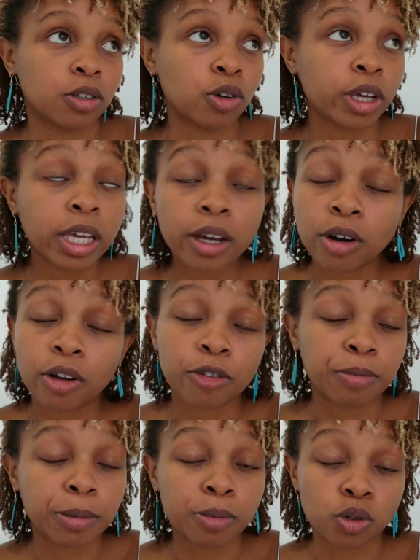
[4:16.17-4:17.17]
You hear a lot
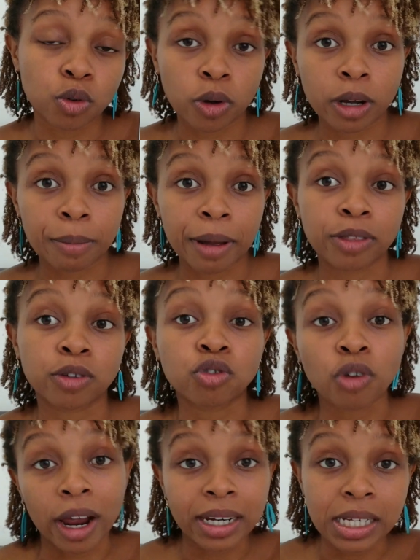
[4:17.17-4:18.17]
of people talking about the
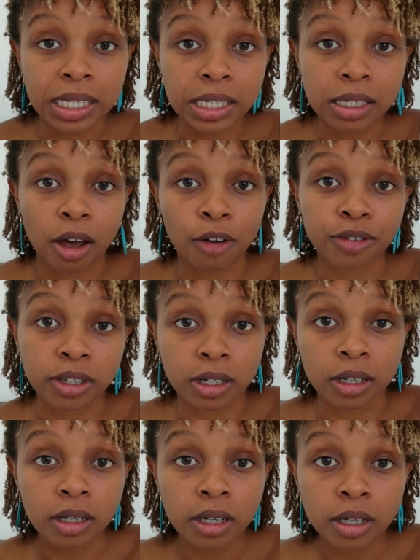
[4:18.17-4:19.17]
dryness after
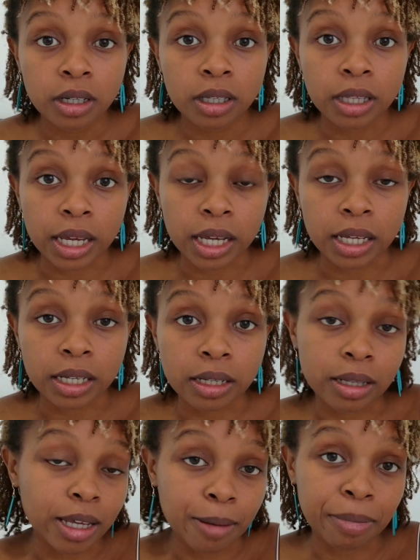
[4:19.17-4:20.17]
they
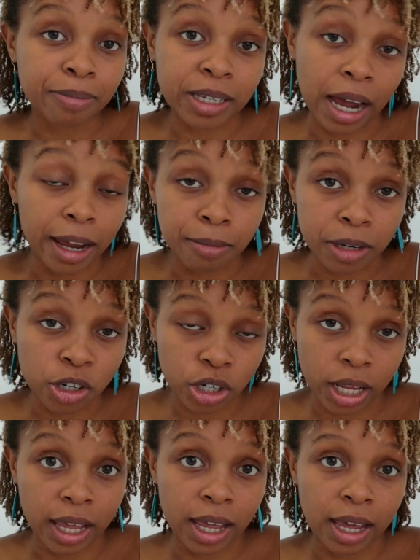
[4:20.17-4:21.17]
dye and bleach
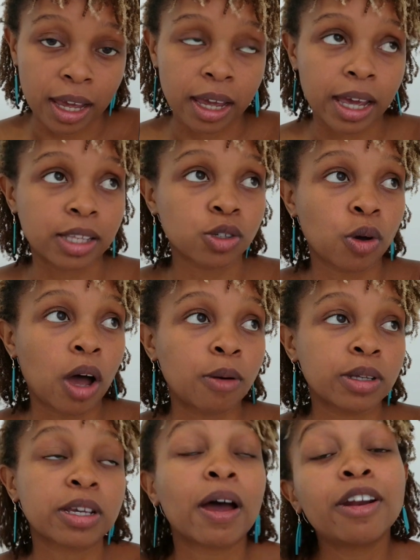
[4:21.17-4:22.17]
their hair, and so I
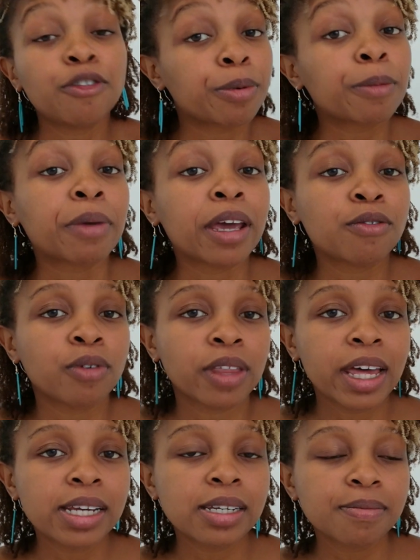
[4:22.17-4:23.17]
was kind of prepared for
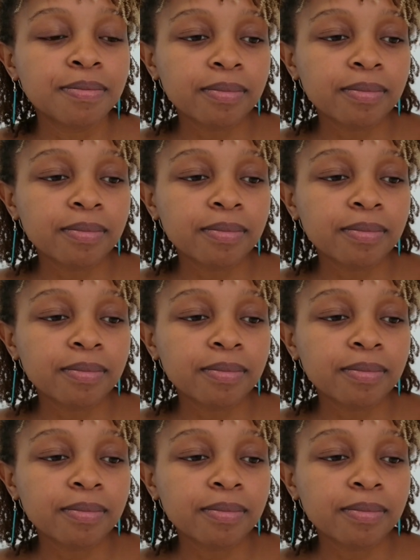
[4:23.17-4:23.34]
that.